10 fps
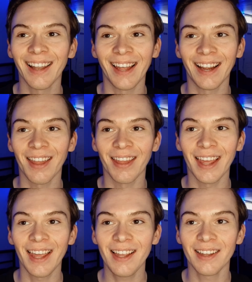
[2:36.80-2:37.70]
like,
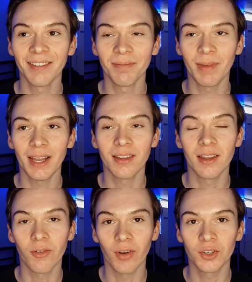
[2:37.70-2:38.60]
they made
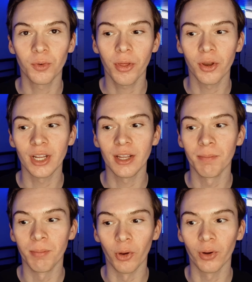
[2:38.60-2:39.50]
the original three
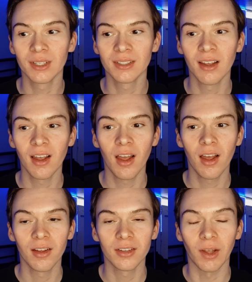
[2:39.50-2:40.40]
books
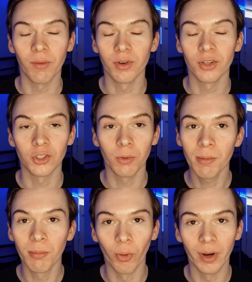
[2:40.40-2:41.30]
sound super
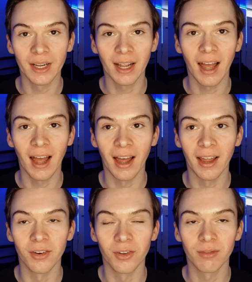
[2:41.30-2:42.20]
boring
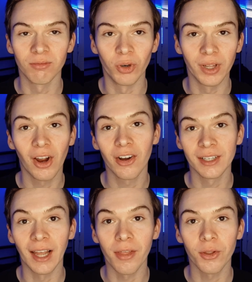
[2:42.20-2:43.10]
and really hard to
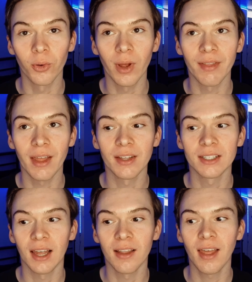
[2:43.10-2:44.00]
get through. And then they
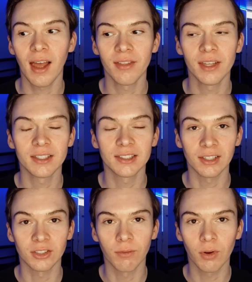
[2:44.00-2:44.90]
said that the
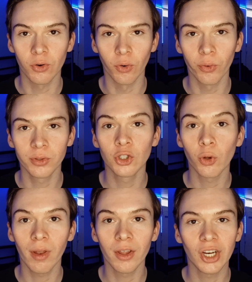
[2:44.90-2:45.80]
Six of Crows
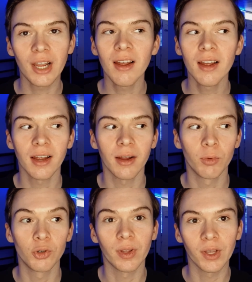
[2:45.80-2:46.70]
duology
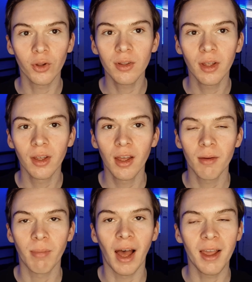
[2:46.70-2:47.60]
was really good,
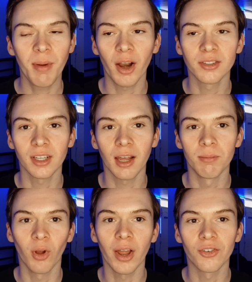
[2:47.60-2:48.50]
but I personally
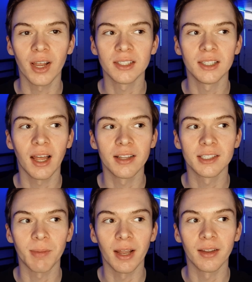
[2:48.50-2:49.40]
am not interested in
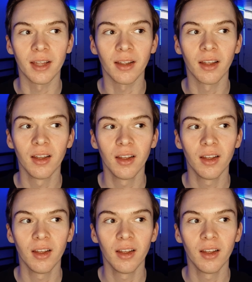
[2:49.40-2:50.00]
spending